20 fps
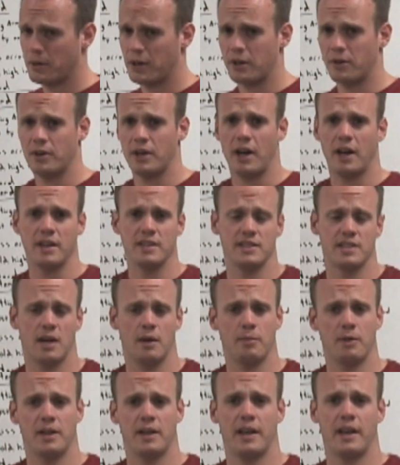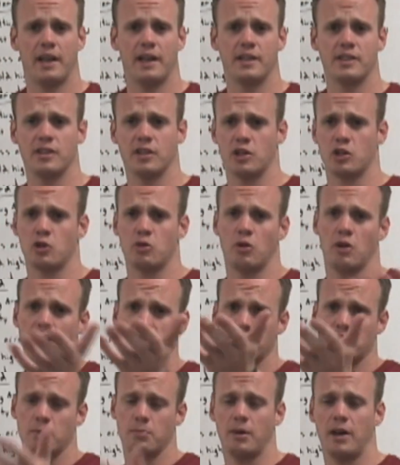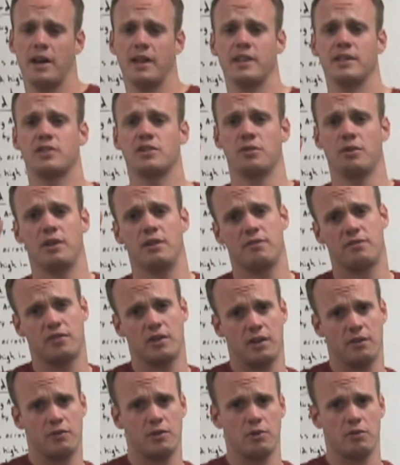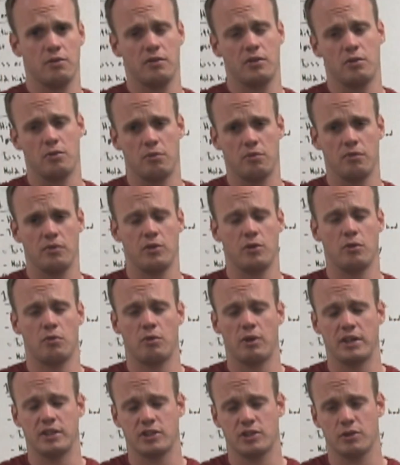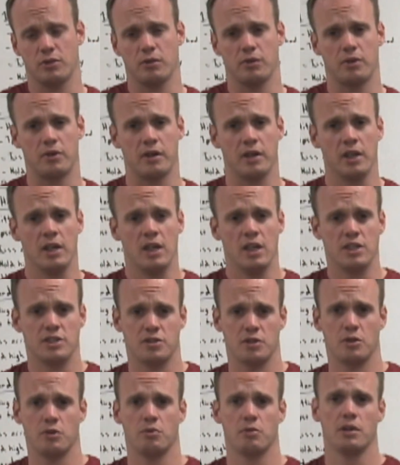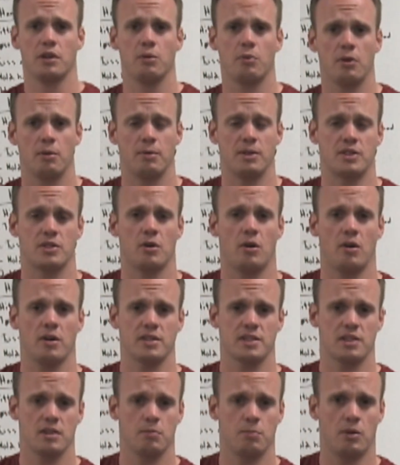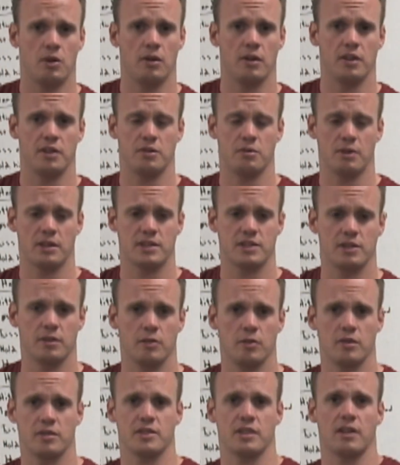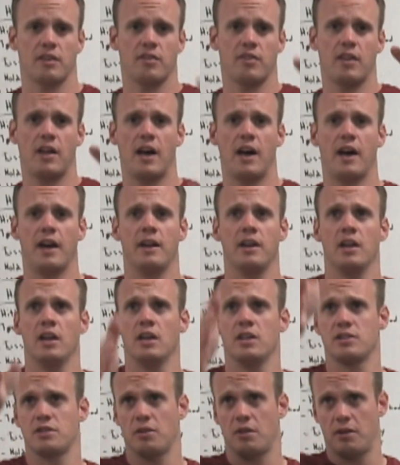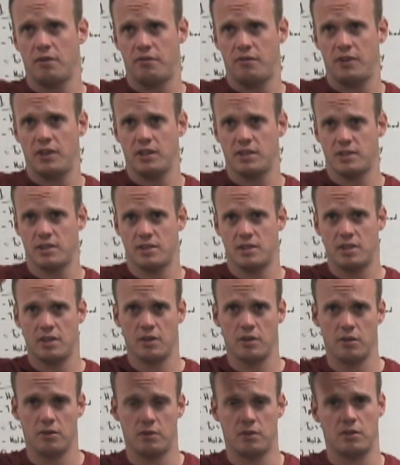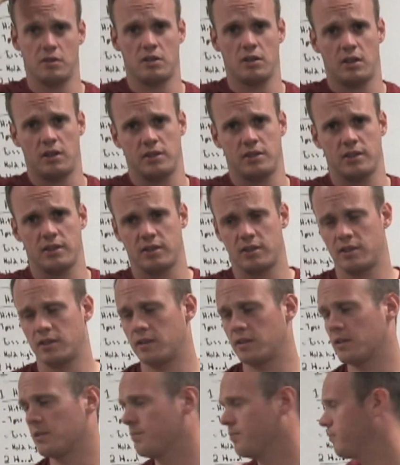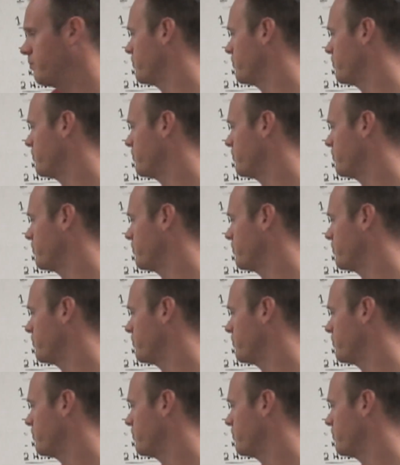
by your non-dominant hand across your body to in front of your right shoulder. So you really want to be tossing the ball in a direction that looks like that so that it finishes here and you can contact here.